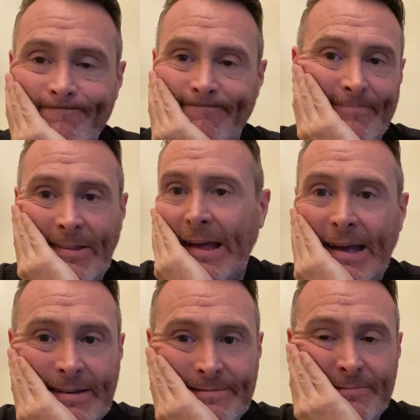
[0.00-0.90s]

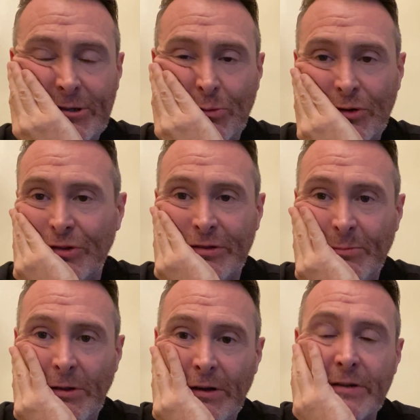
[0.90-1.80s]
Nah, this watch doesn't
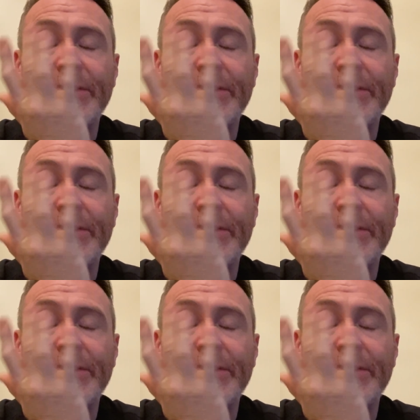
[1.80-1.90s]
belong in a